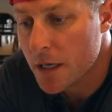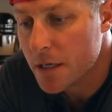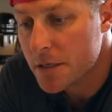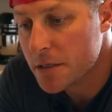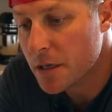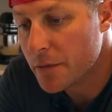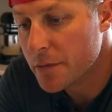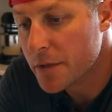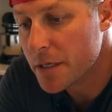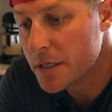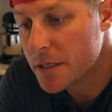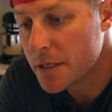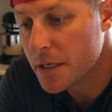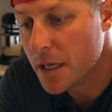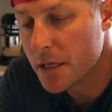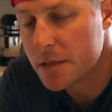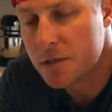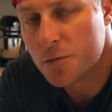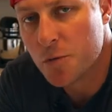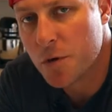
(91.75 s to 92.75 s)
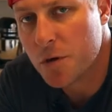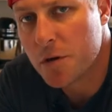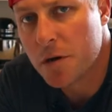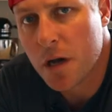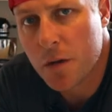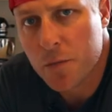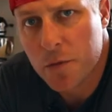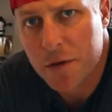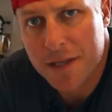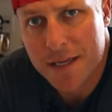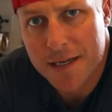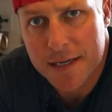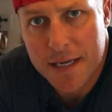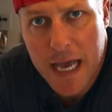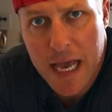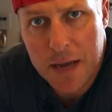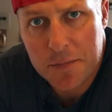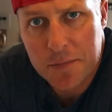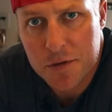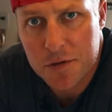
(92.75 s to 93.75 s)
Some of these kits will come with
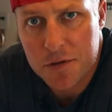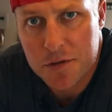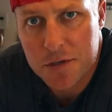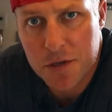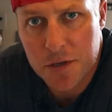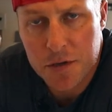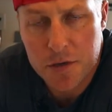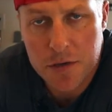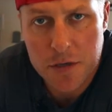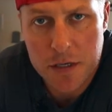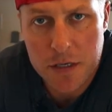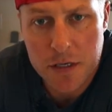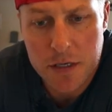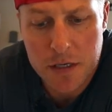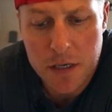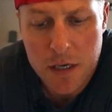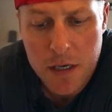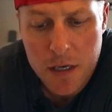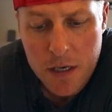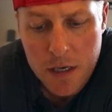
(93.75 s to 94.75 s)
adapters so you can